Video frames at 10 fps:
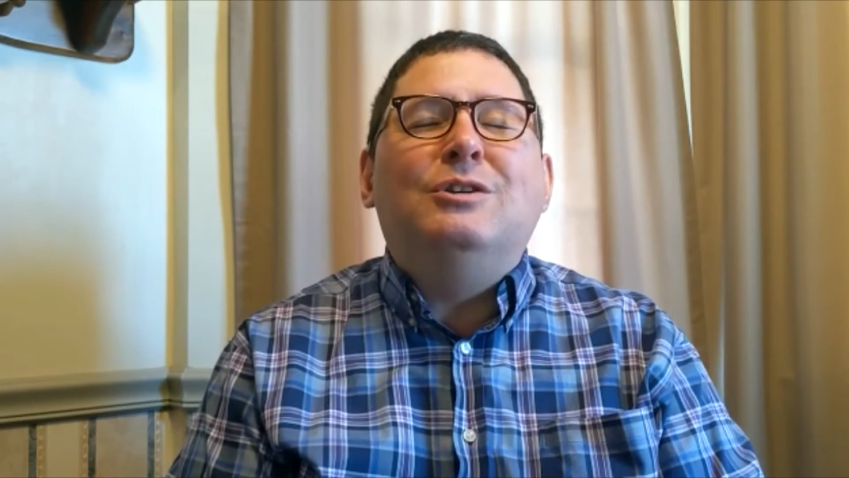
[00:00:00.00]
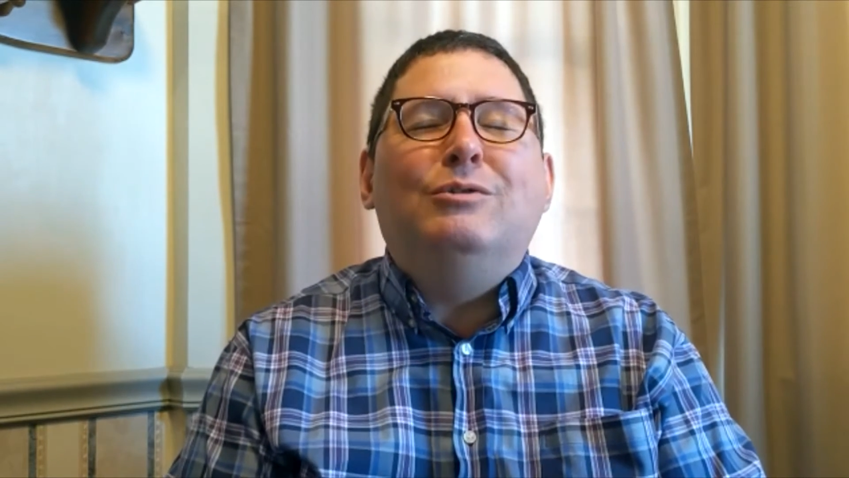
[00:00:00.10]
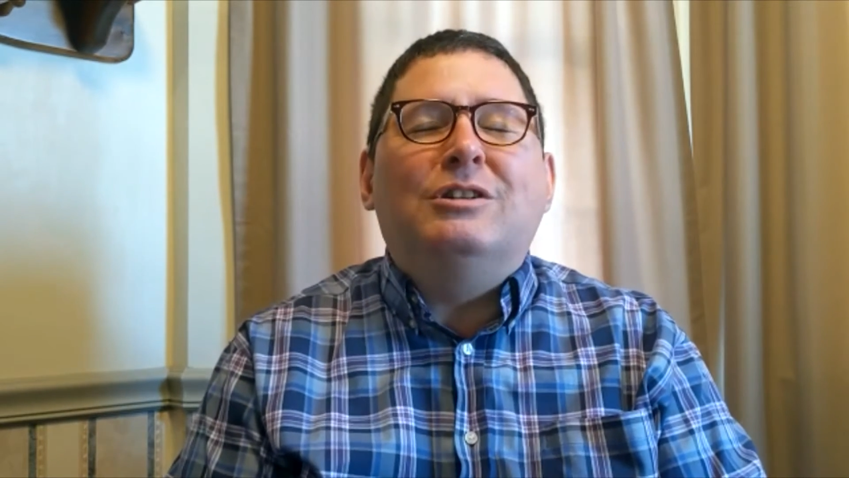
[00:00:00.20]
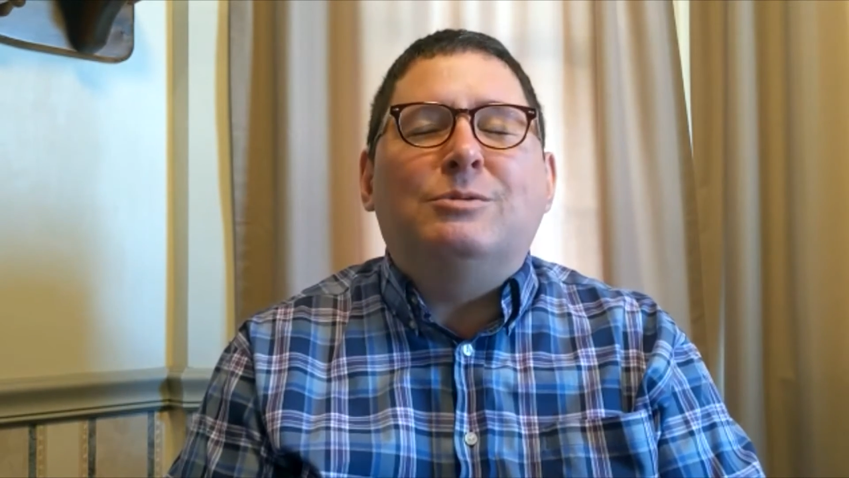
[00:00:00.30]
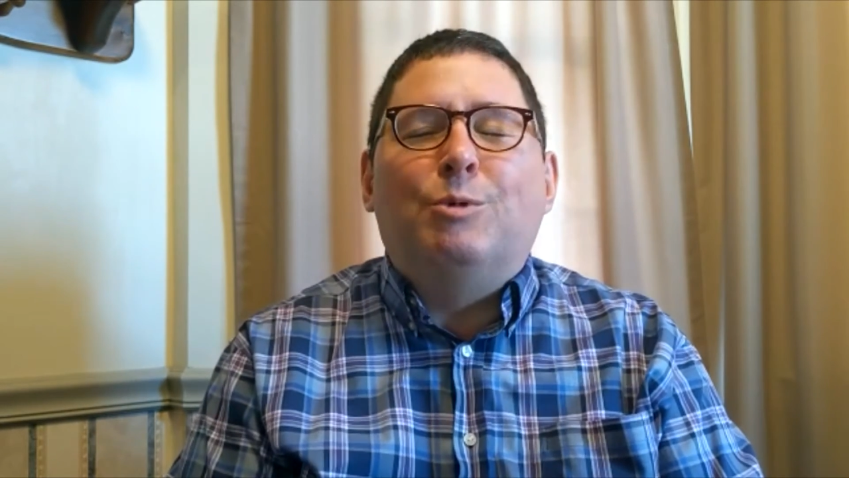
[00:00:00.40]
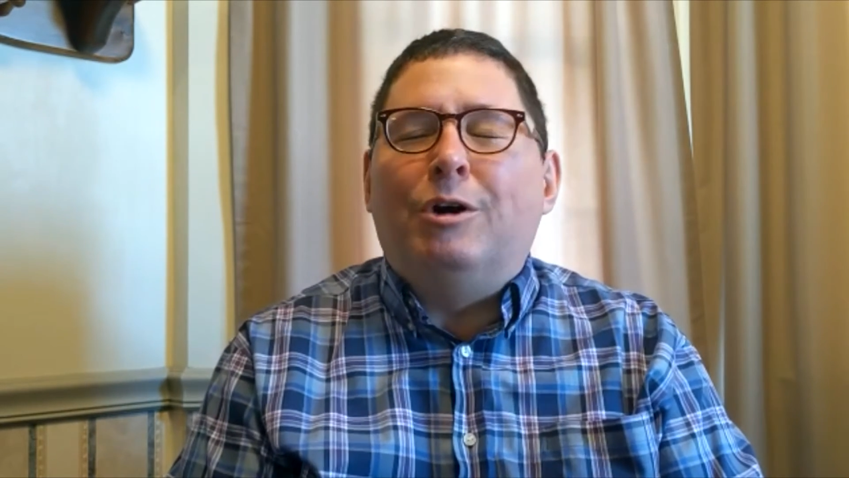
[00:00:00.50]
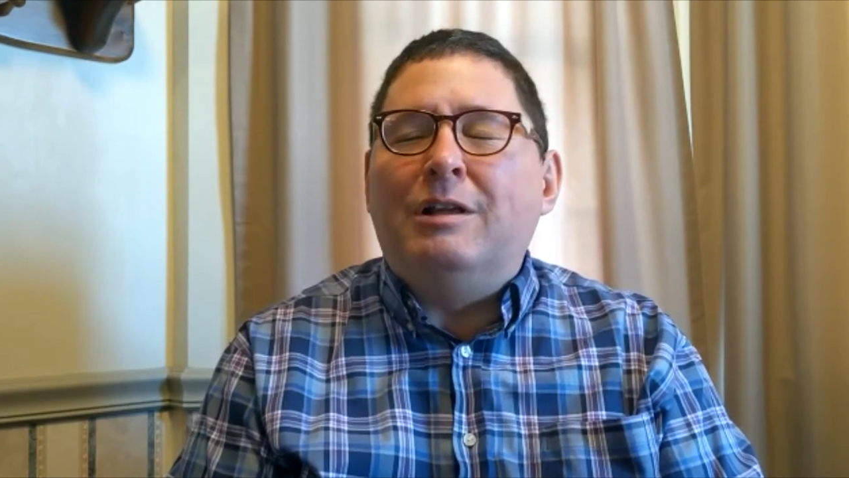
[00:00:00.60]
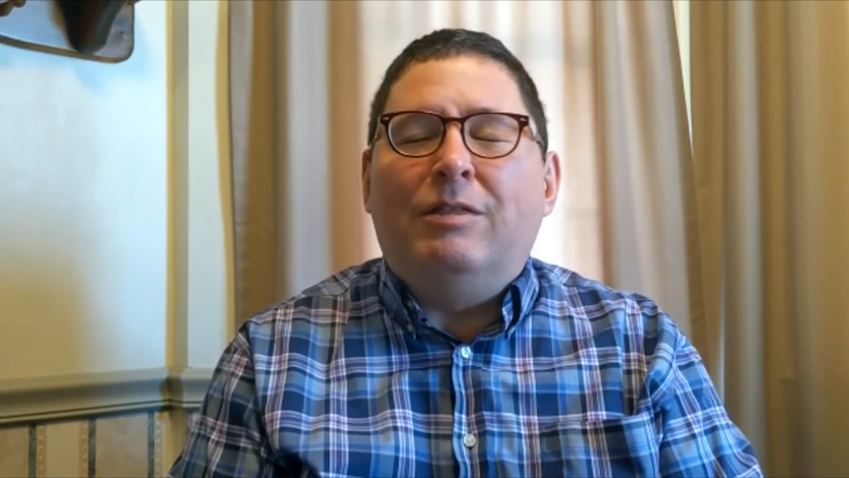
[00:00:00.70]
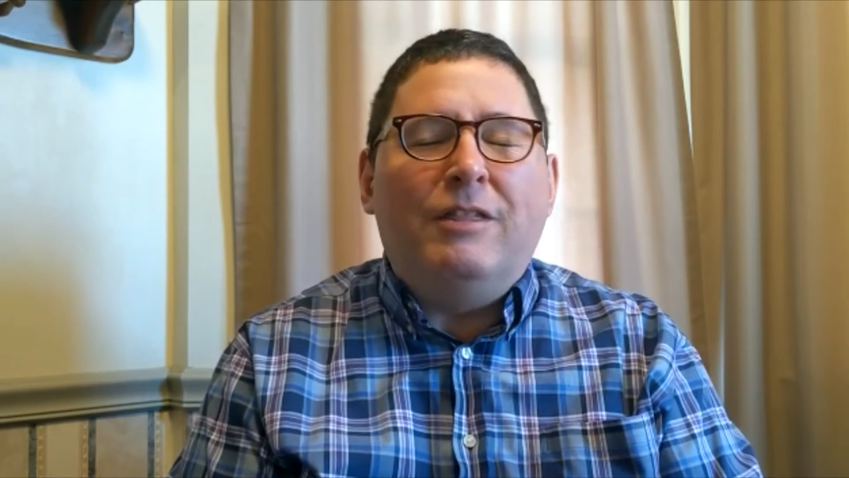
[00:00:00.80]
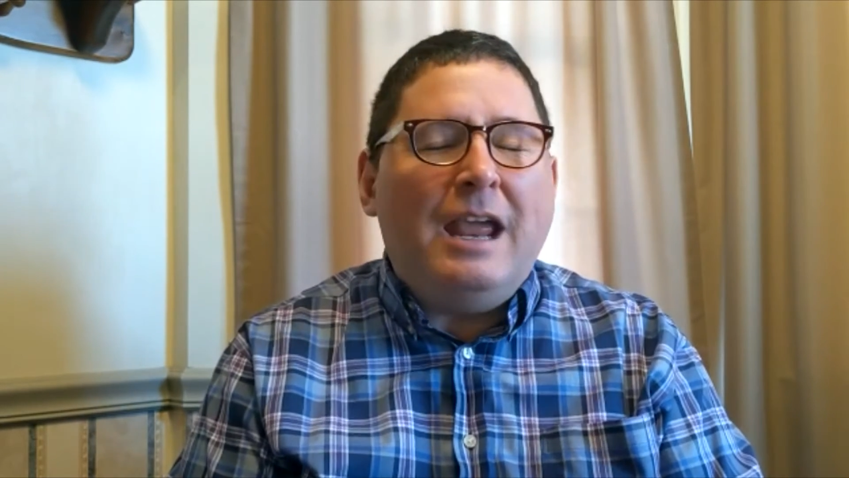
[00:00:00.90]
you this
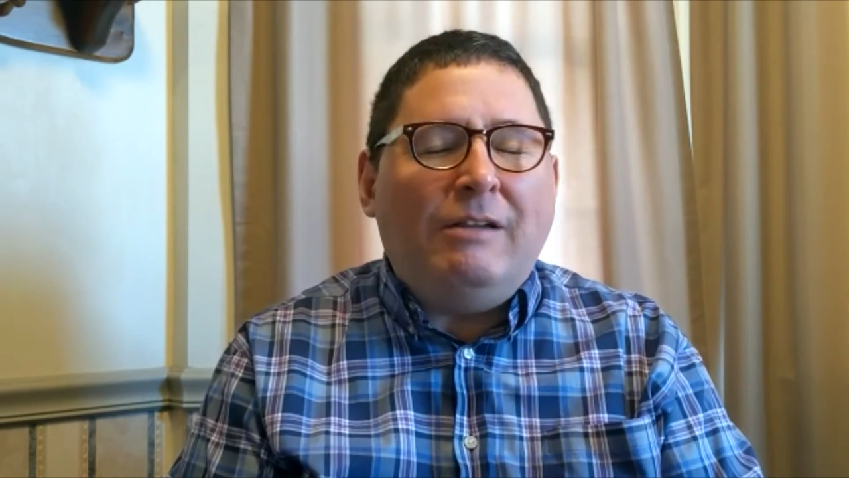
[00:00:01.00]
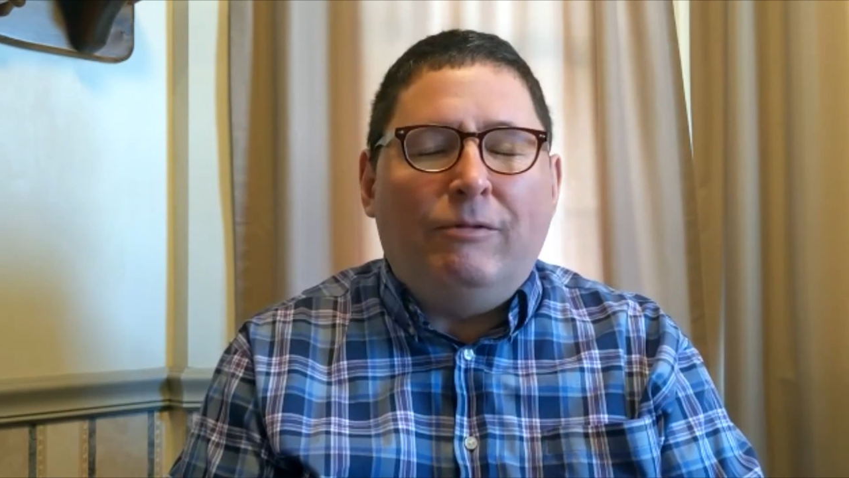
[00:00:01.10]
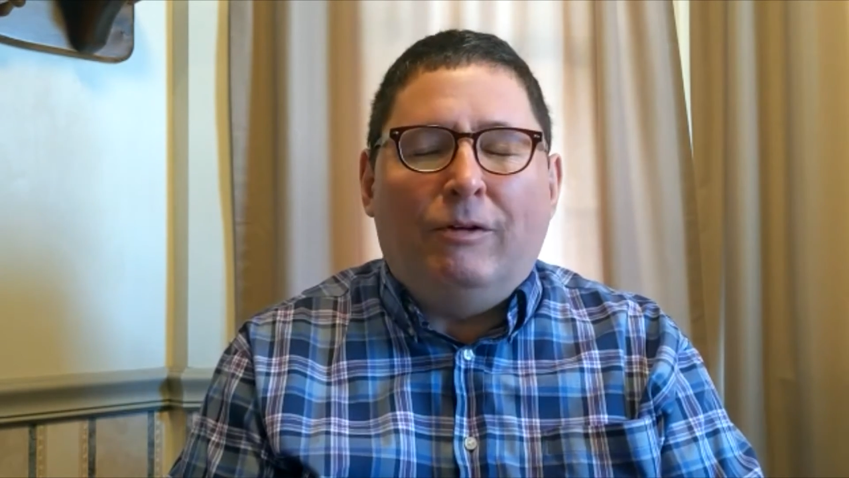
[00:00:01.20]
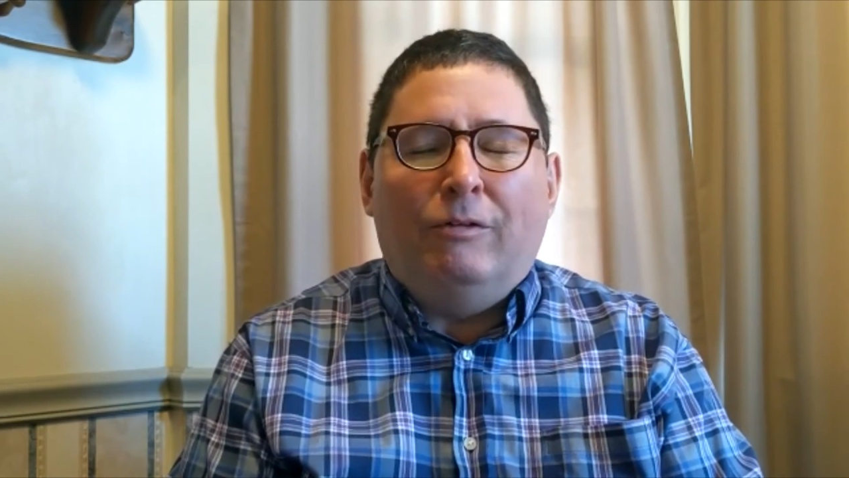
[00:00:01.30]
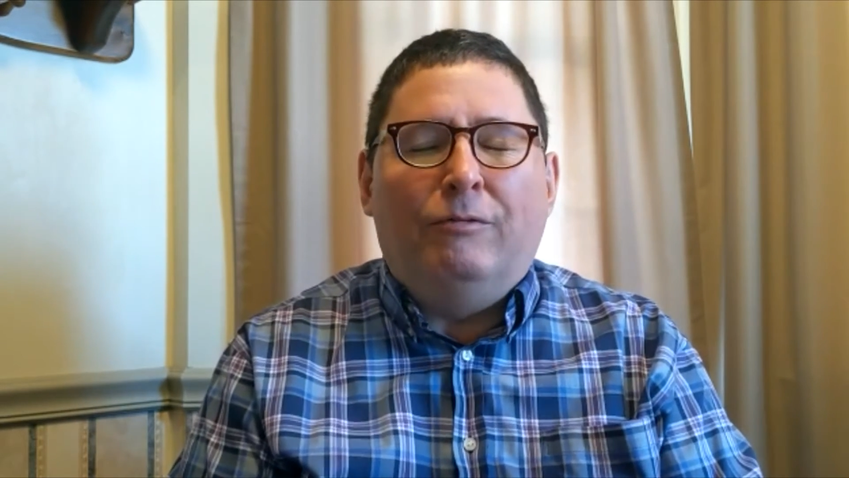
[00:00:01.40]
morning thankful